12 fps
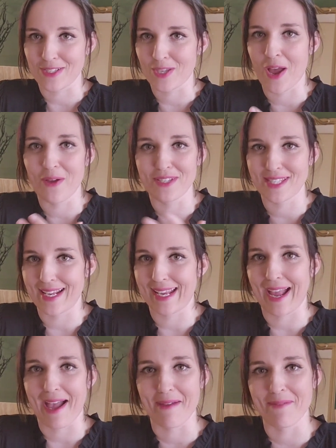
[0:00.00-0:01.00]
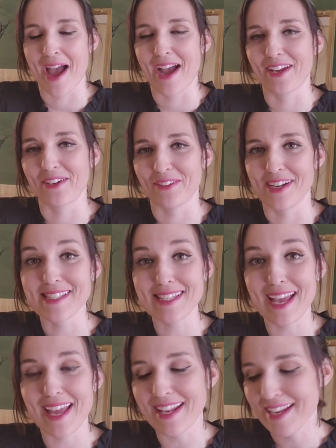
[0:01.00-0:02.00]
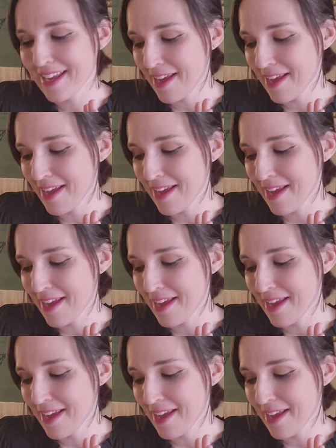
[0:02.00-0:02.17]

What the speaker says: So I was like, yeah, I'm not going to risk it.